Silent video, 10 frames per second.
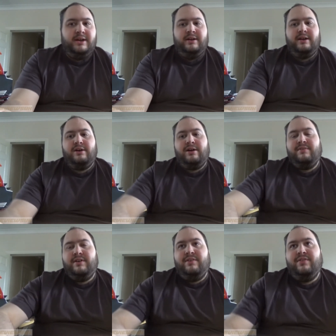Now
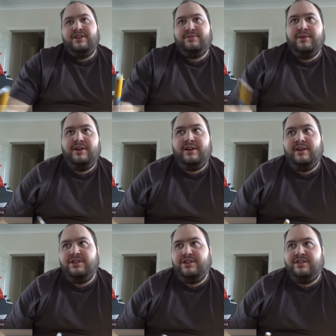having it on this one, you can
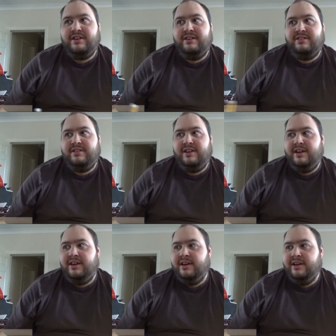actually taste the,